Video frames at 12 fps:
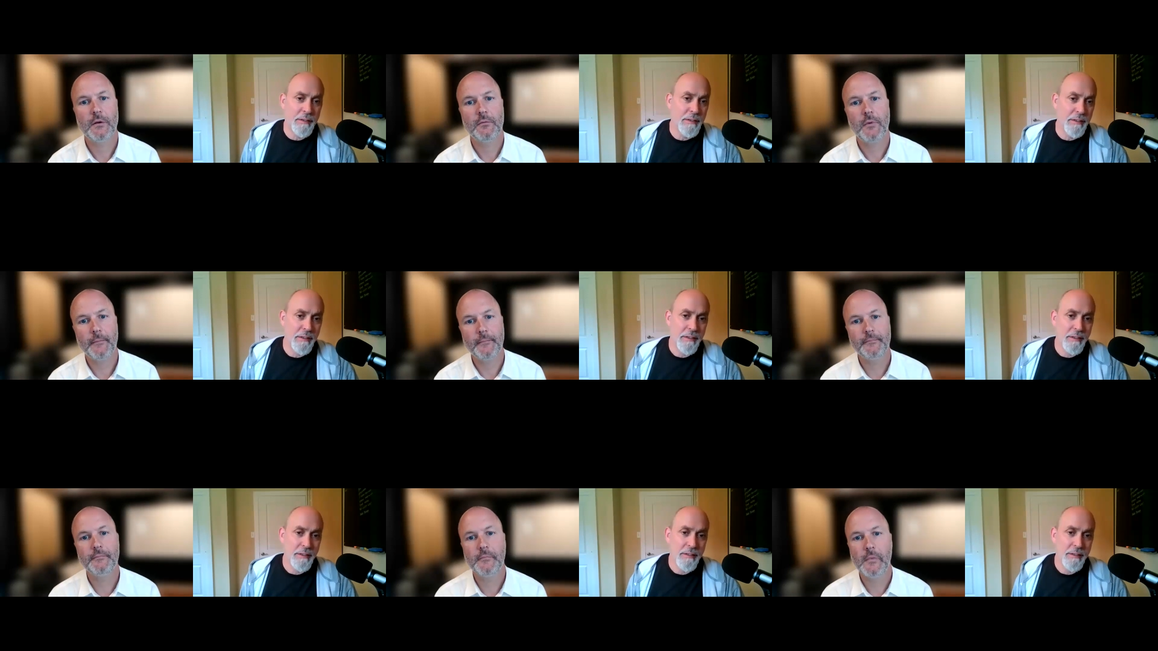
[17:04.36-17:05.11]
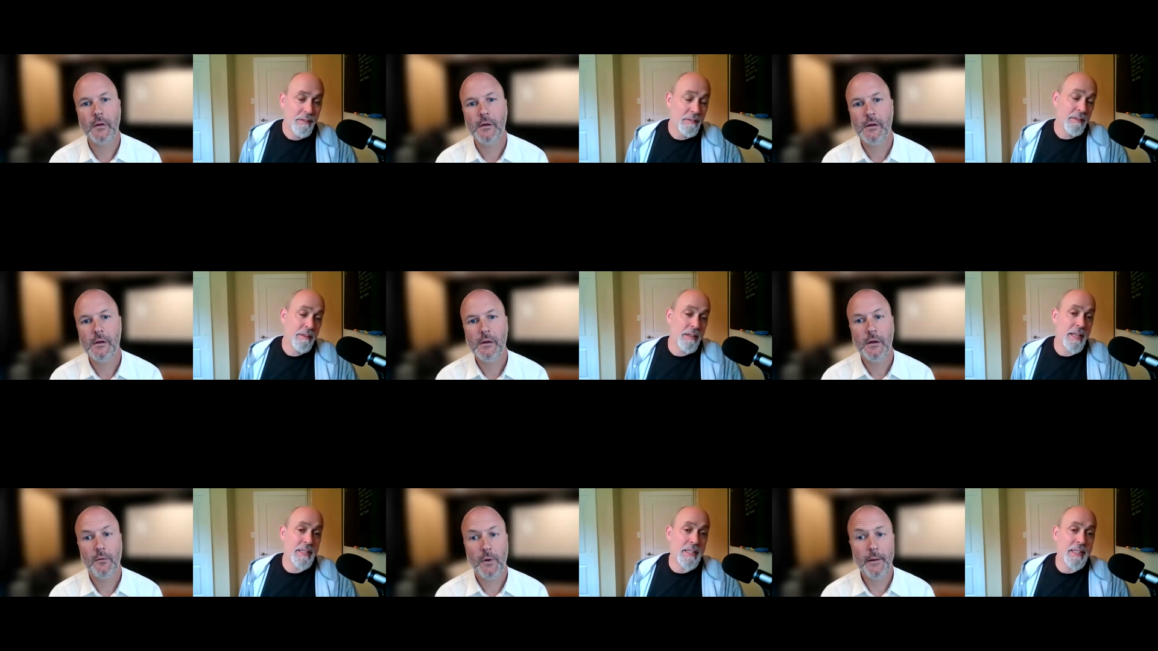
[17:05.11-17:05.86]
Speaker 1: right
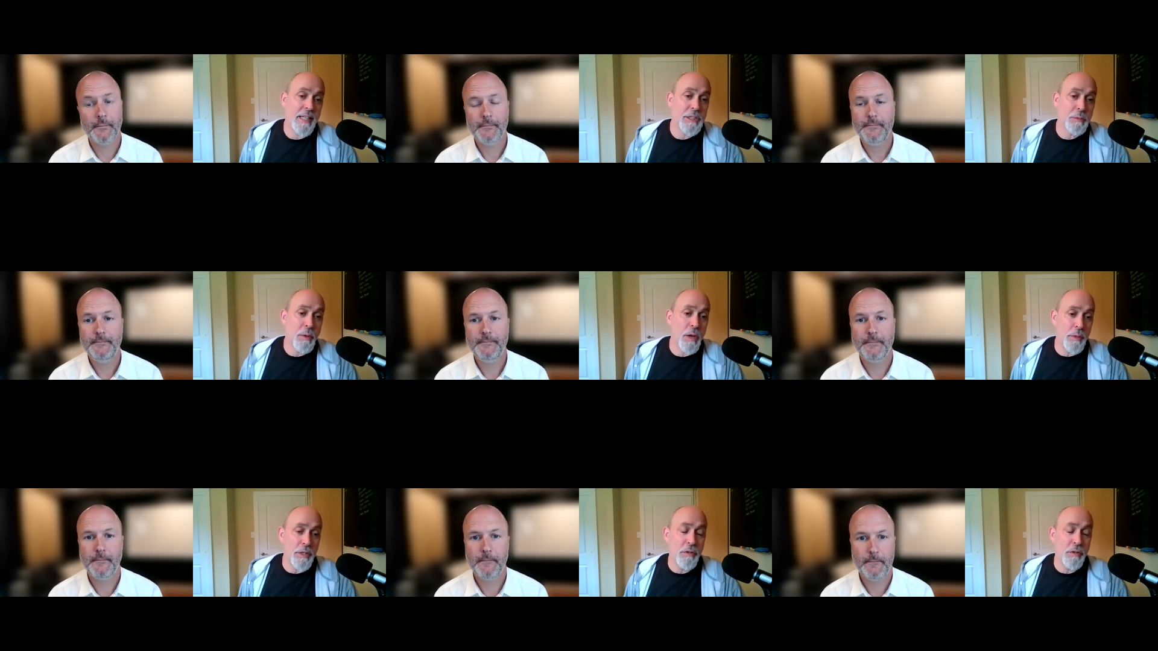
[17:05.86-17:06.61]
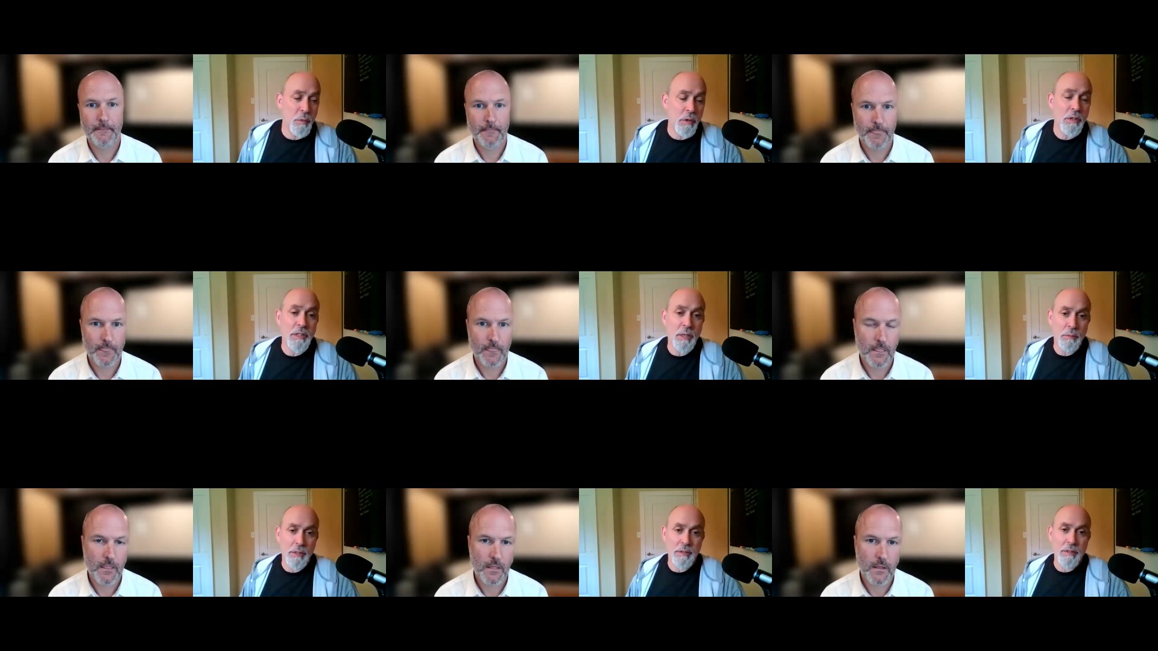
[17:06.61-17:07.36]
and right. i think that's why we do the work
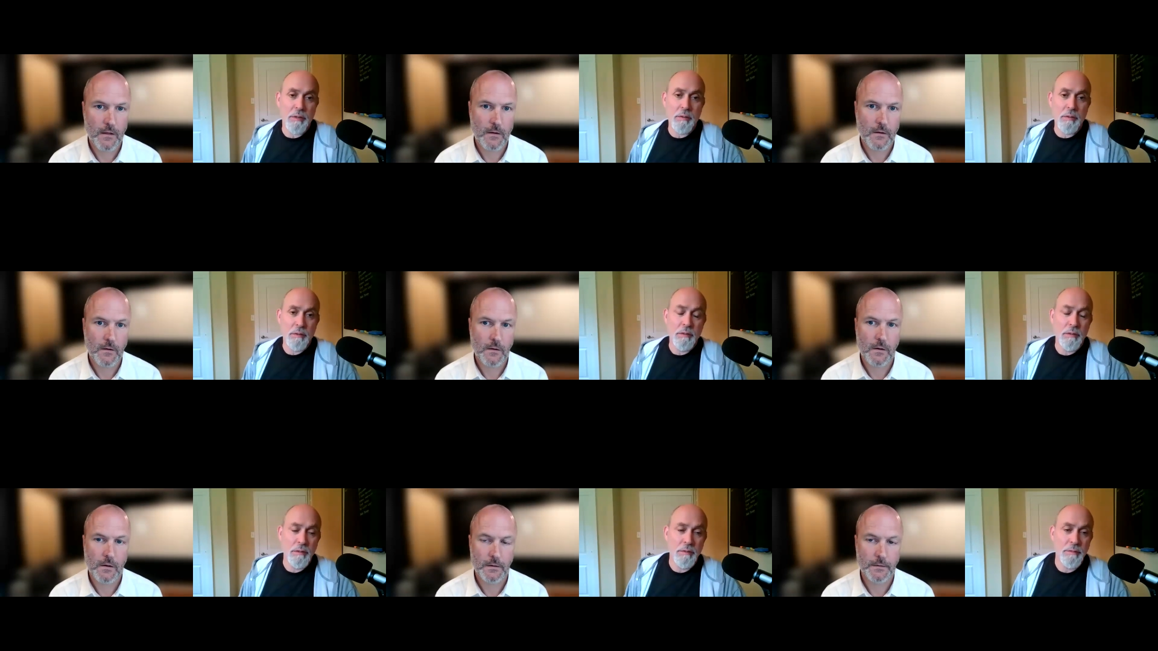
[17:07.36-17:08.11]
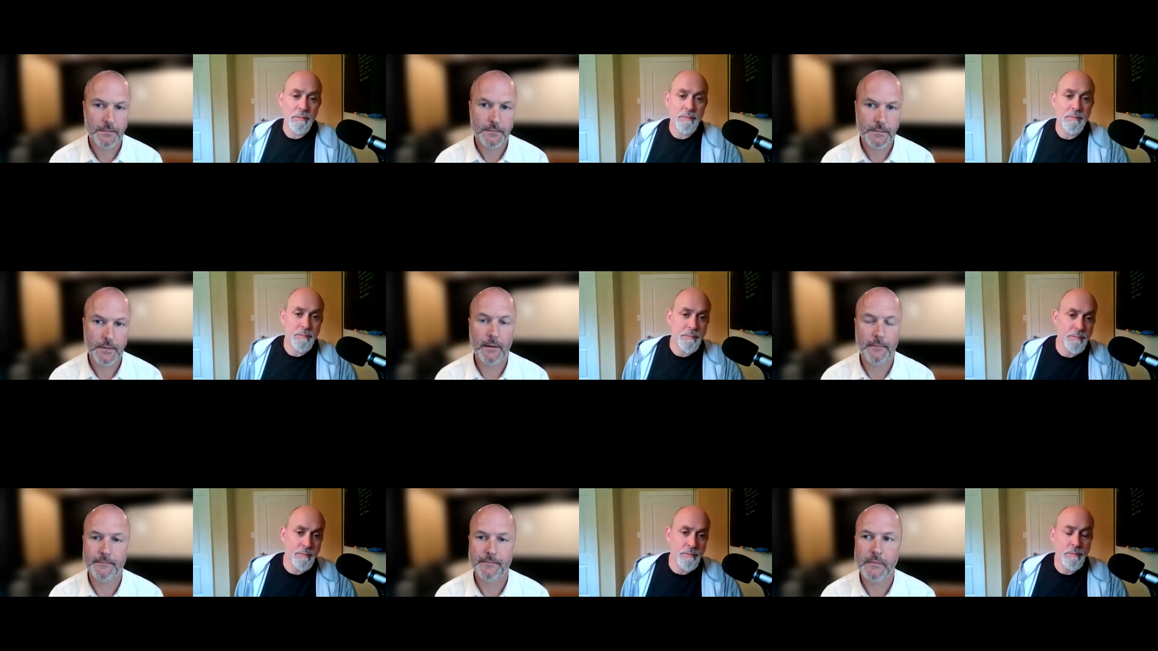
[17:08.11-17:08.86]
that we do
Speaker 2: yeah
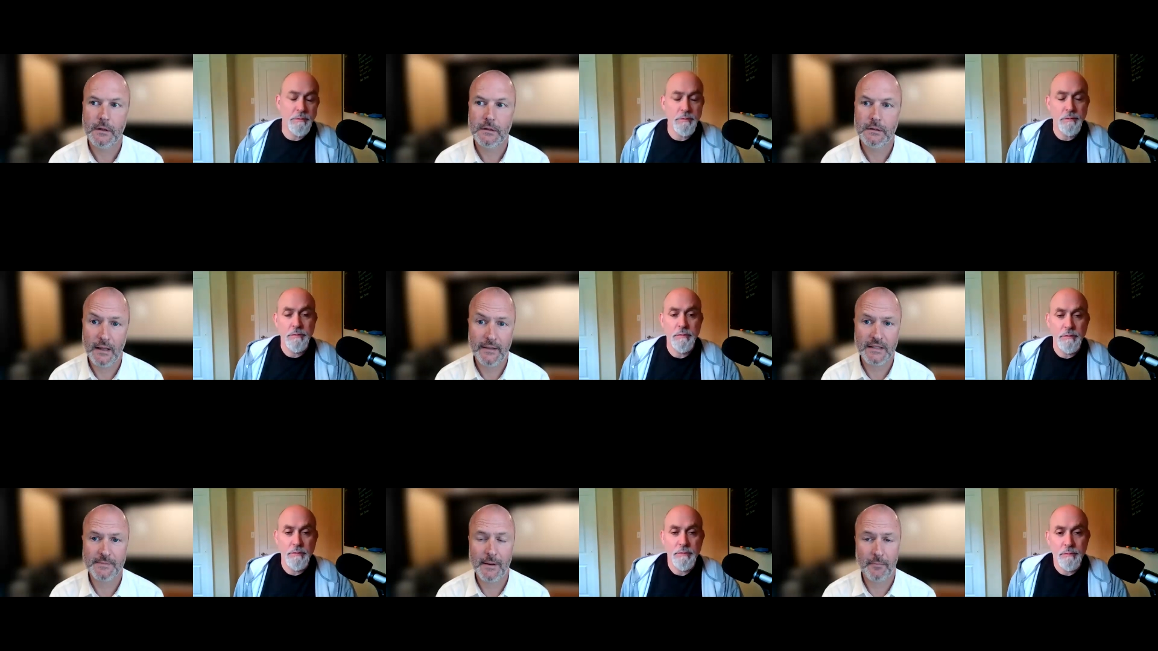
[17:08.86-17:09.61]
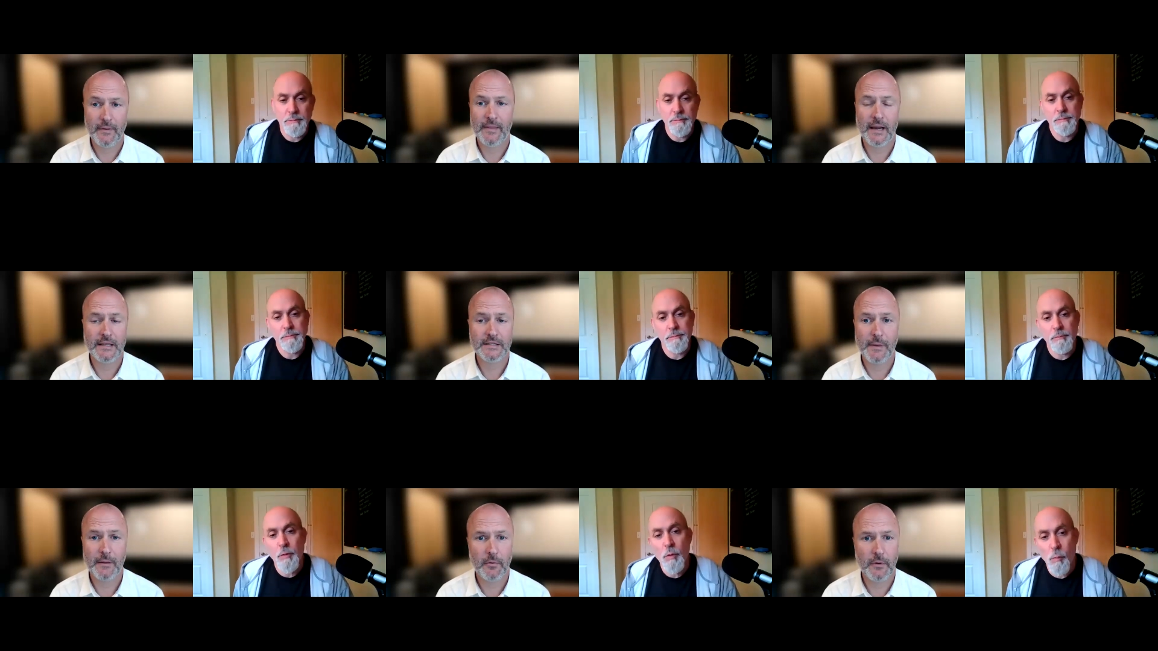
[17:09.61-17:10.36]
and that's my and that is
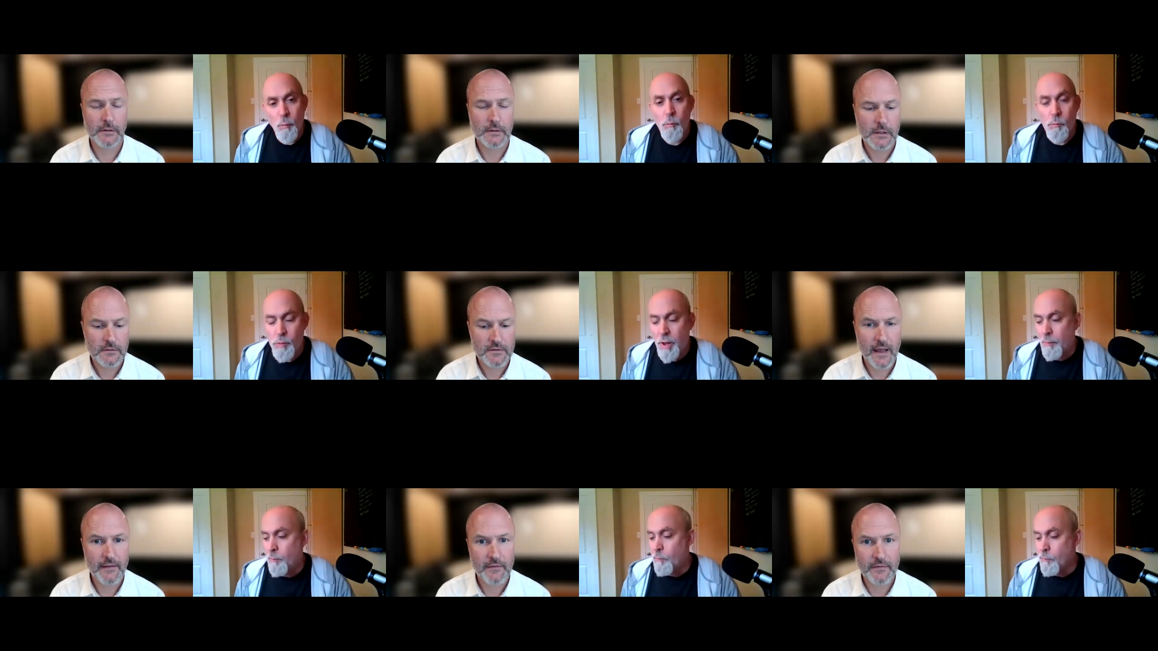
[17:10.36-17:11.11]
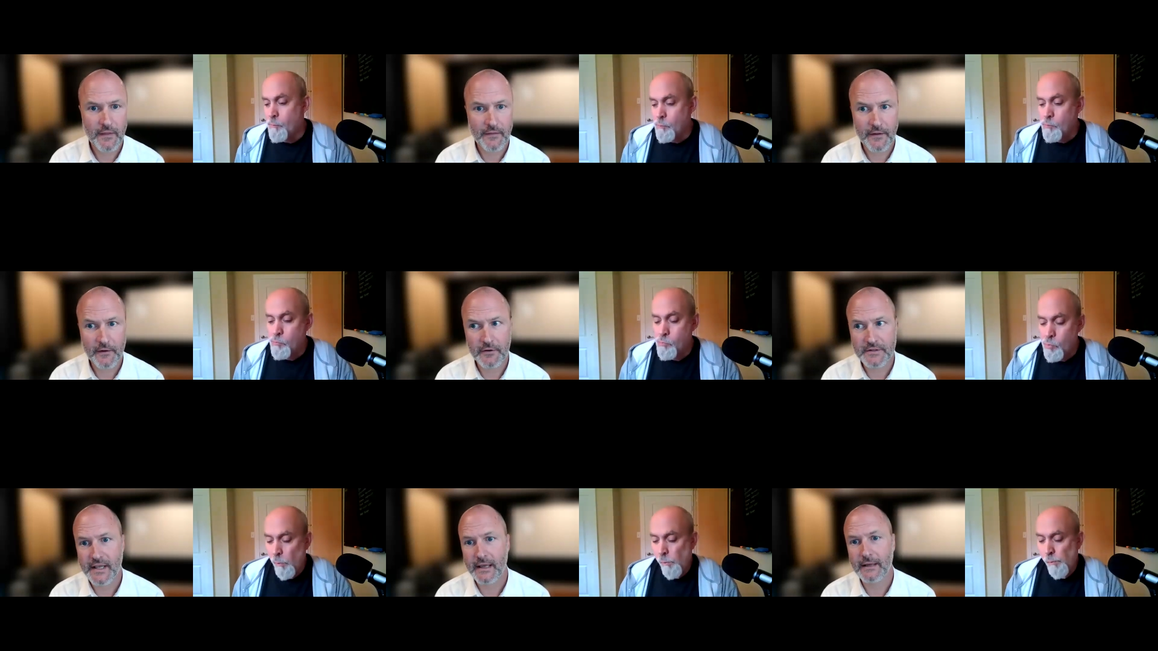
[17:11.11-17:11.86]
my point right. that that there
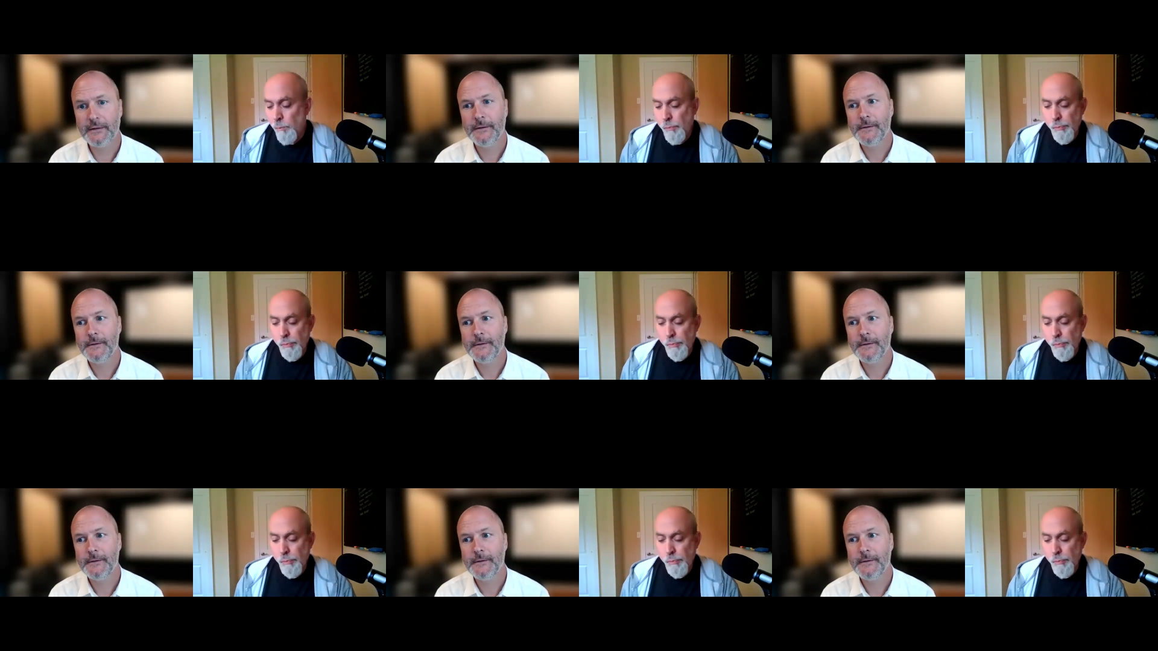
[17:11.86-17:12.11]
is a